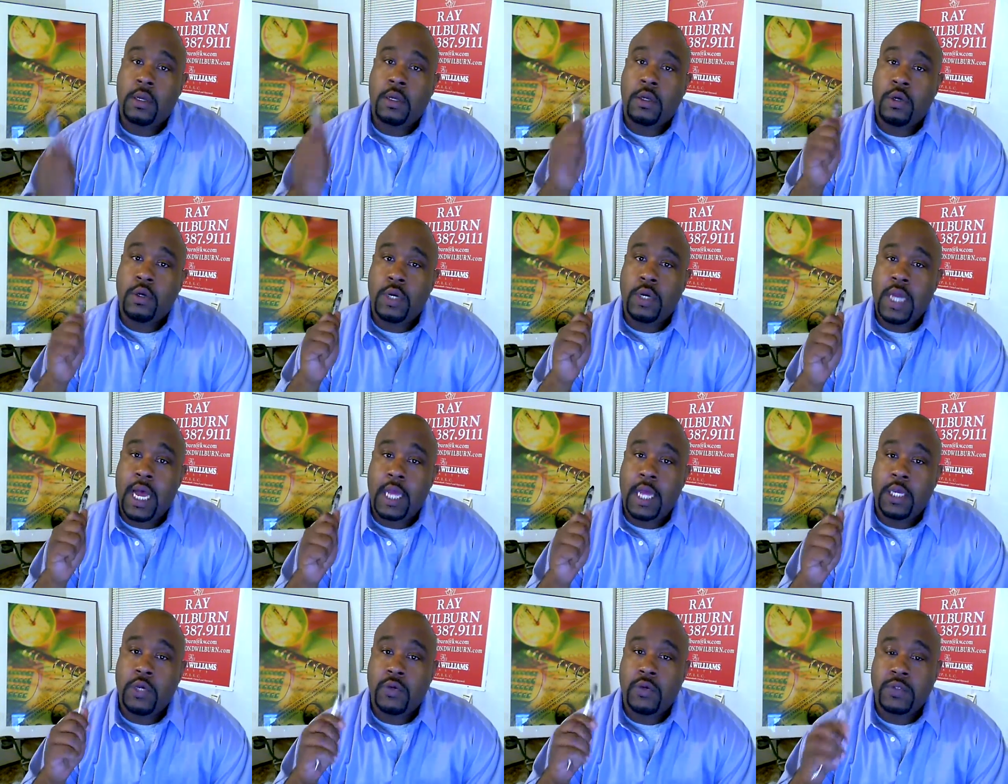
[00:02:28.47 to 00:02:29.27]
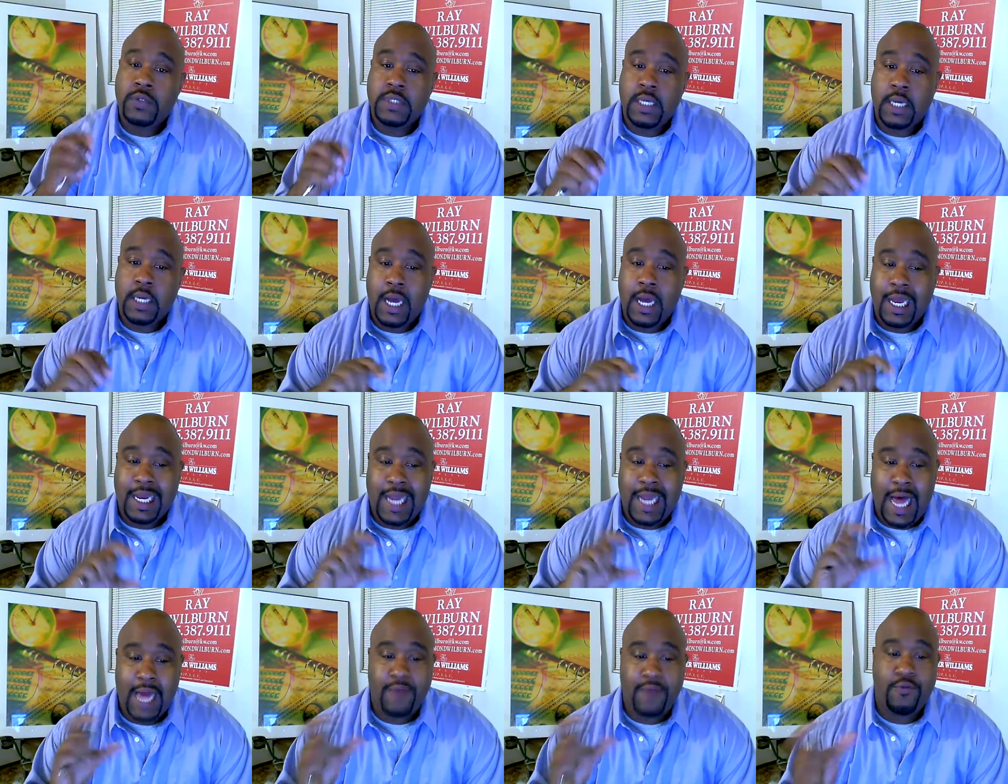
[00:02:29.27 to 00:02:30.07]
You're not using a
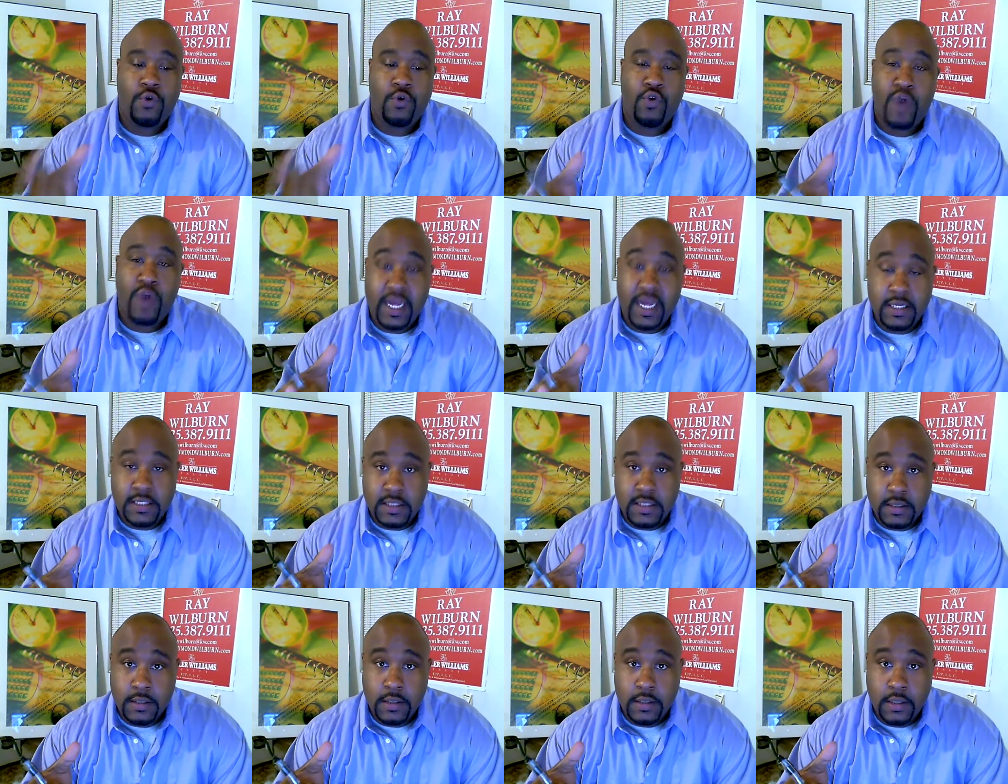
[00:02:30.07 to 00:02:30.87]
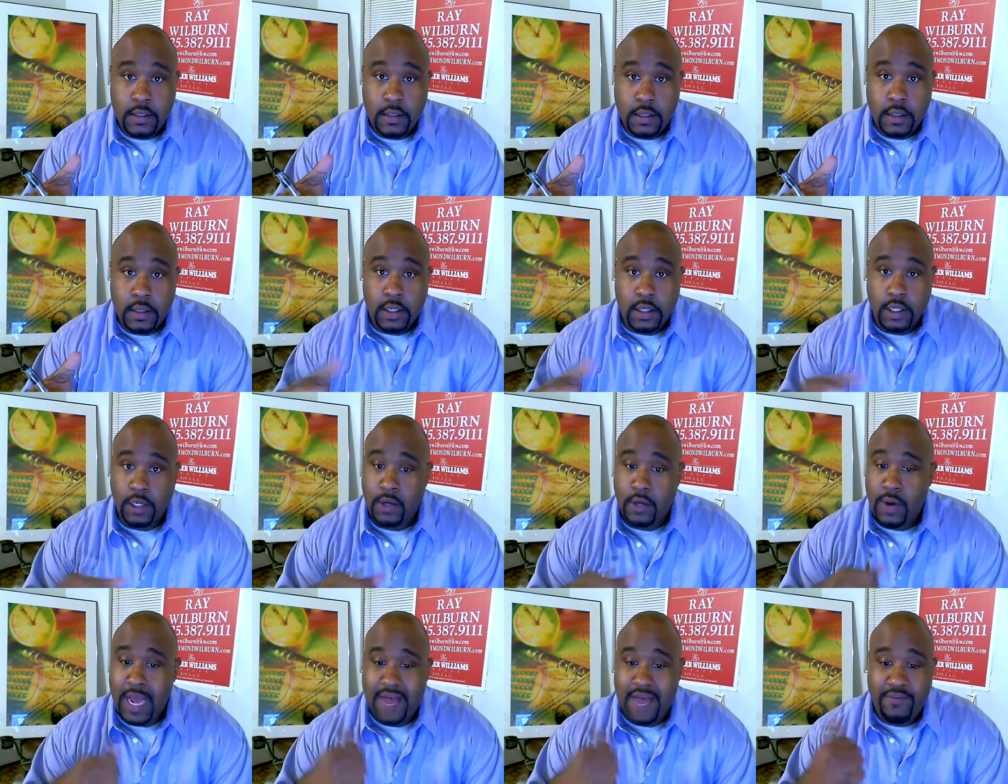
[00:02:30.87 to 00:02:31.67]
lot of credits. You
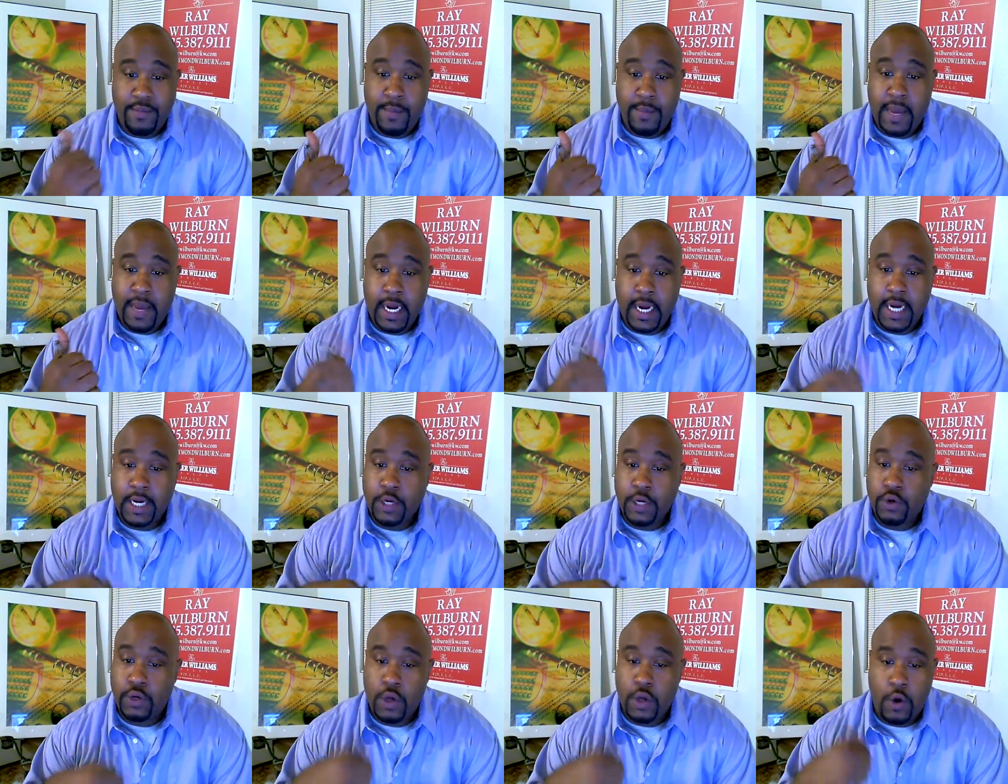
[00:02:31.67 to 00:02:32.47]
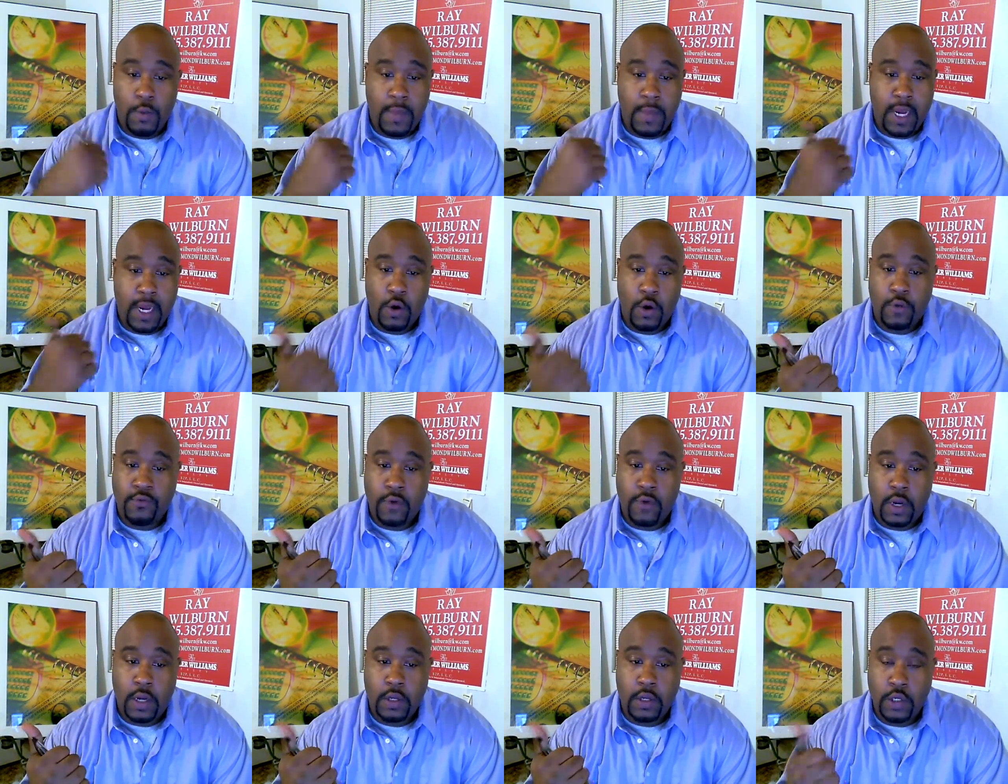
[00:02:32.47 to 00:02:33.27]
don't have a maid. You don't make
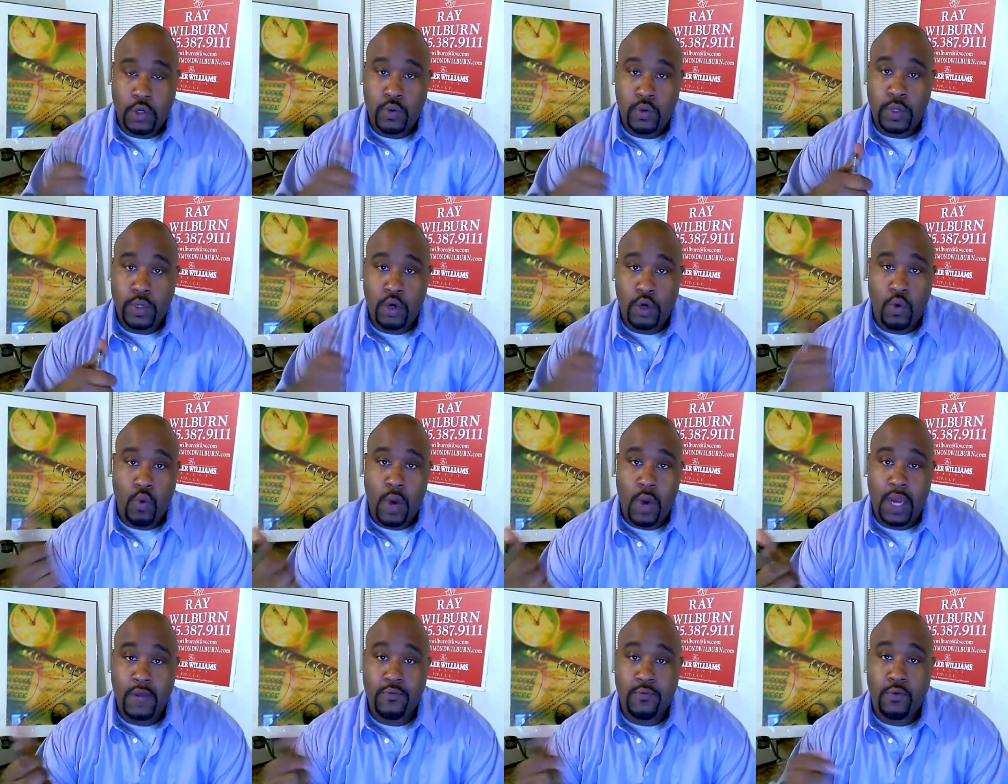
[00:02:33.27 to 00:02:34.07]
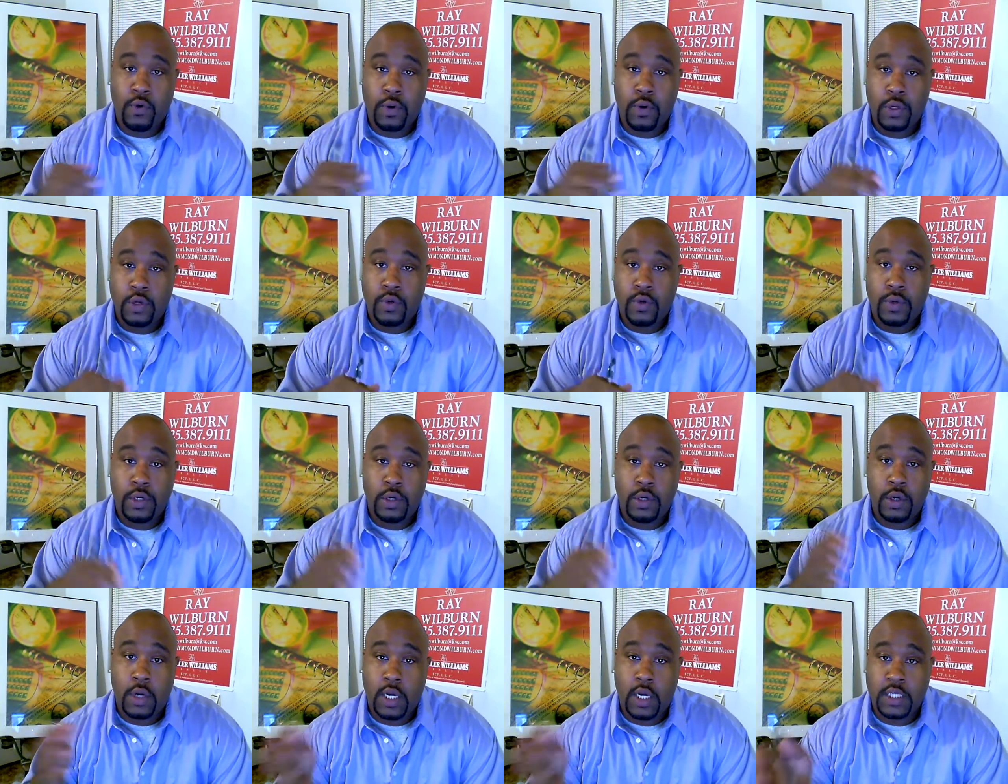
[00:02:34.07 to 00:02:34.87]
over, you and your wife or you and
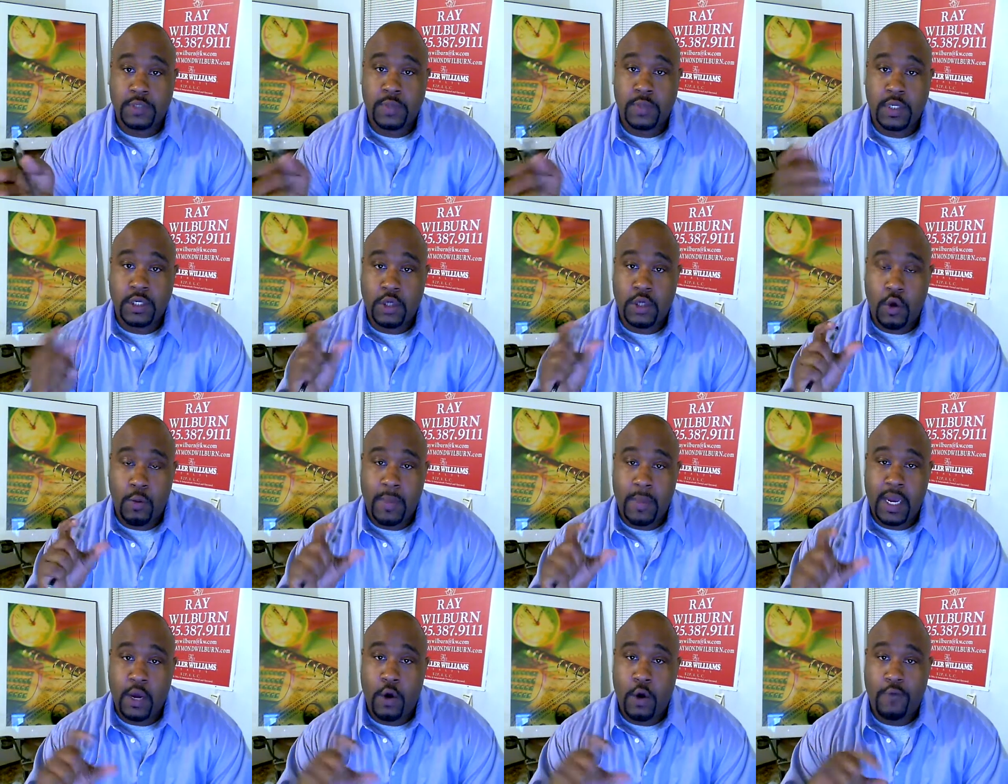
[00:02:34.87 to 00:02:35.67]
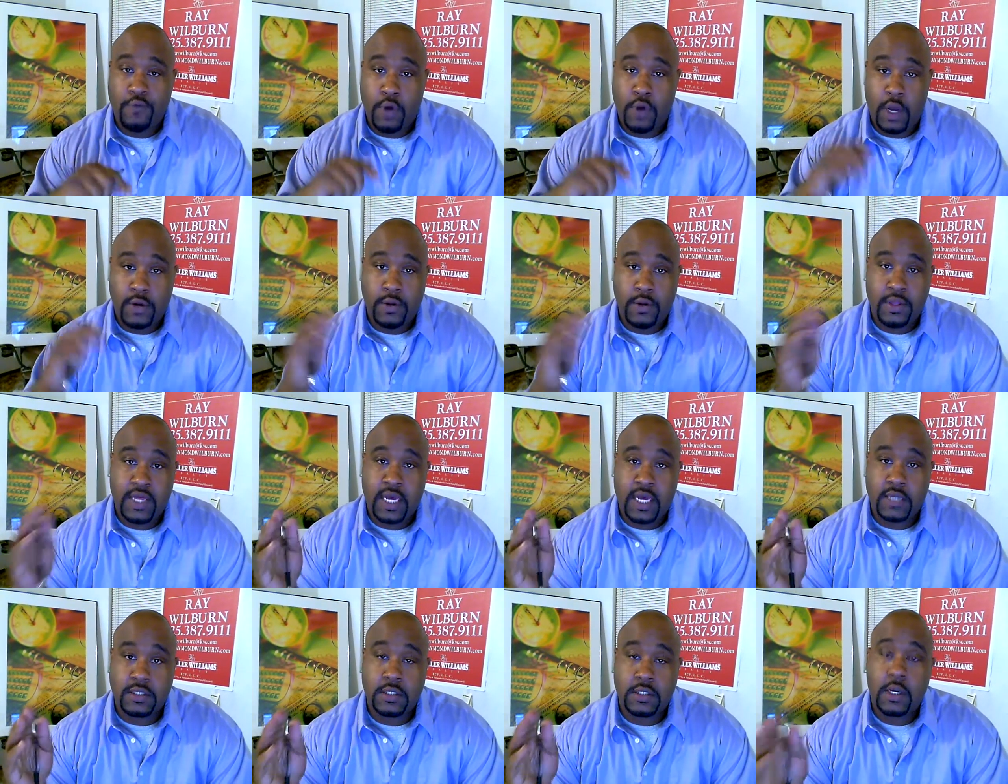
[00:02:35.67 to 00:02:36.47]
your husband don't make over
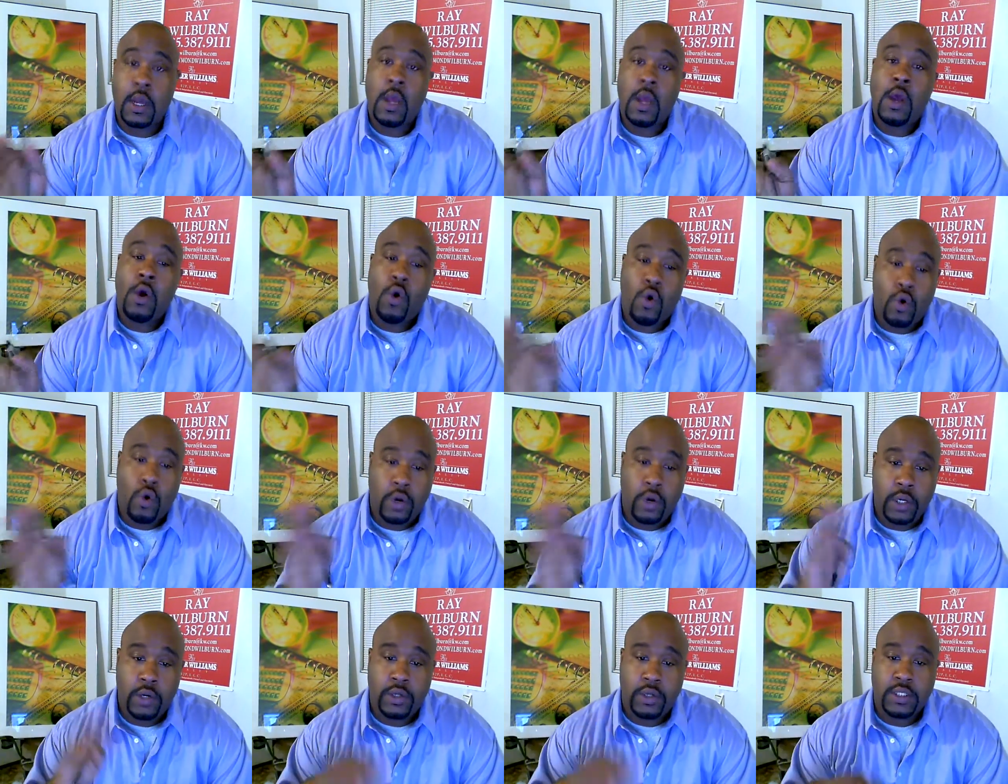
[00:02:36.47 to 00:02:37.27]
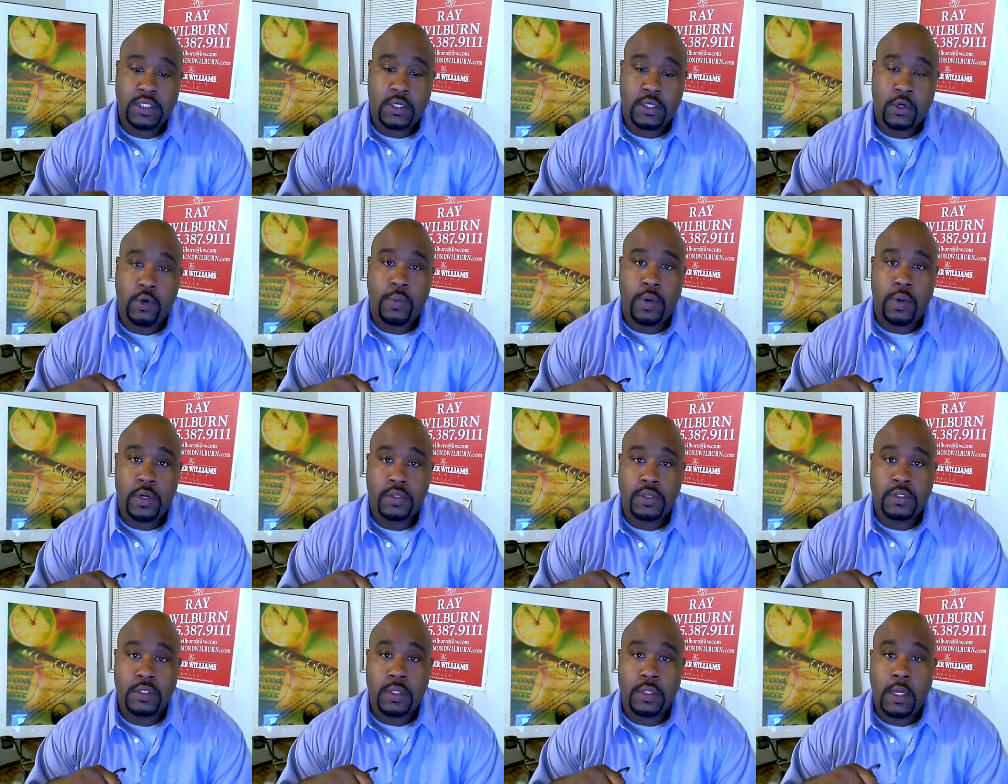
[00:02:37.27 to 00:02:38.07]
$100,000, or you're a single
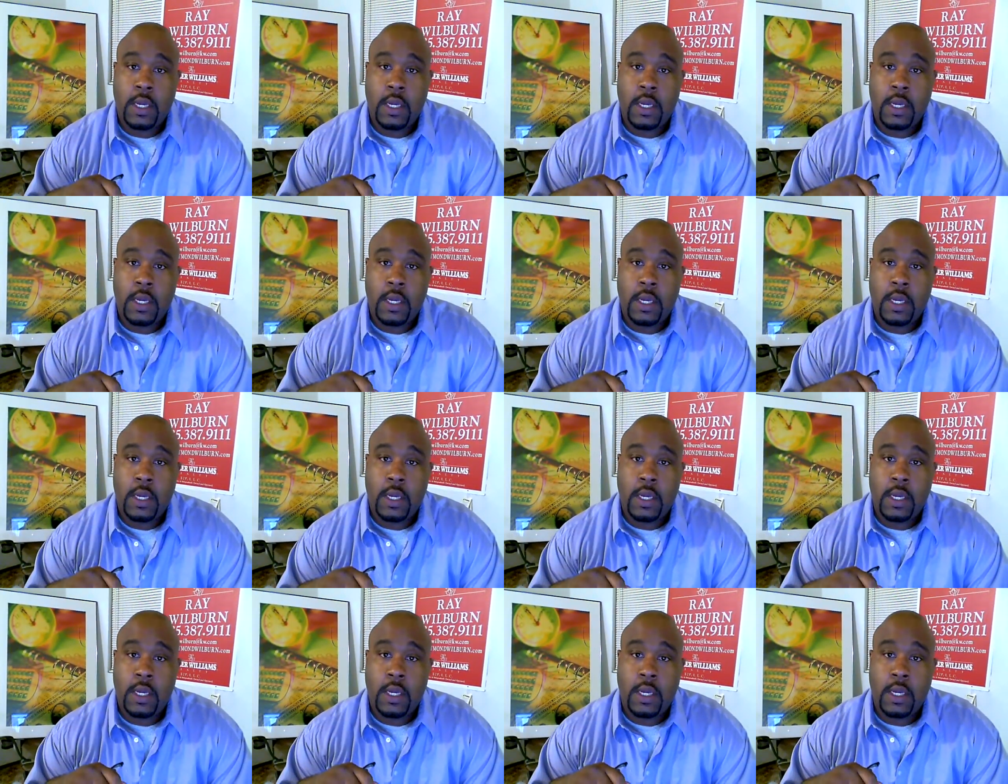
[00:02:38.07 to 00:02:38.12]
person.